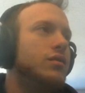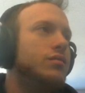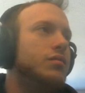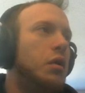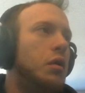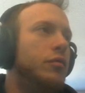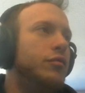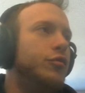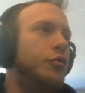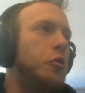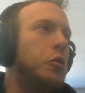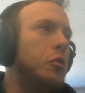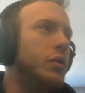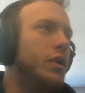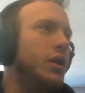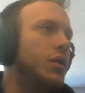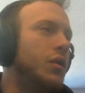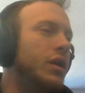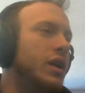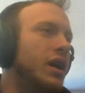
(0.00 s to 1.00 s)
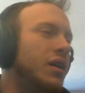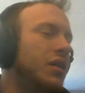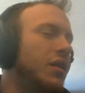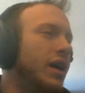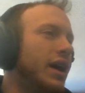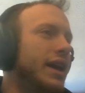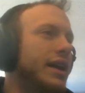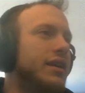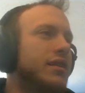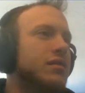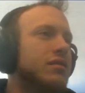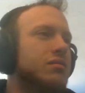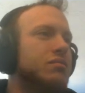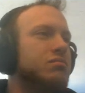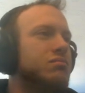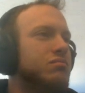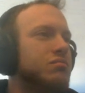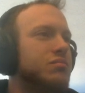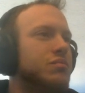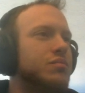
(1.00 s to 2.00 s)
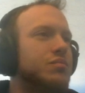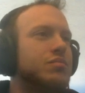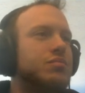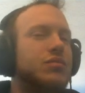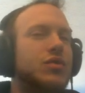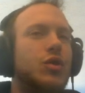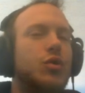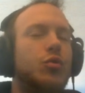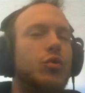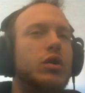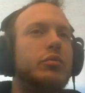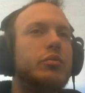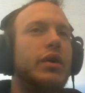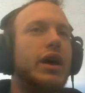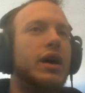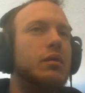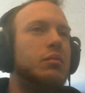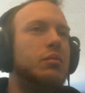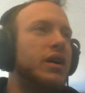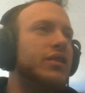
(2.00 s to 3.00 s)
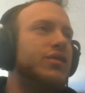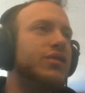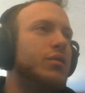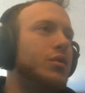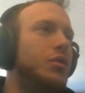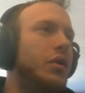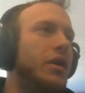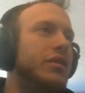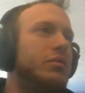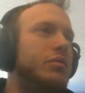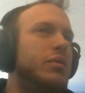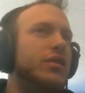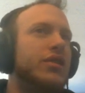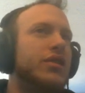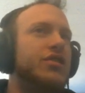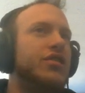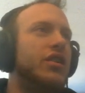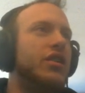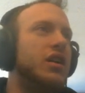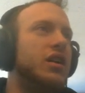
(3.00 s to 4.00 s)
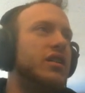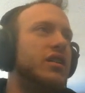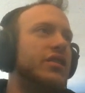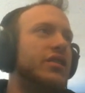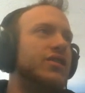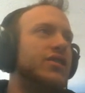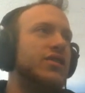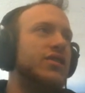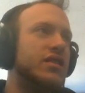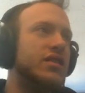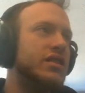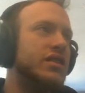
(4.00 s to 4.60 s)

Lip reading: Hopefully we don't get, like, 3-bet by someone who has position on us.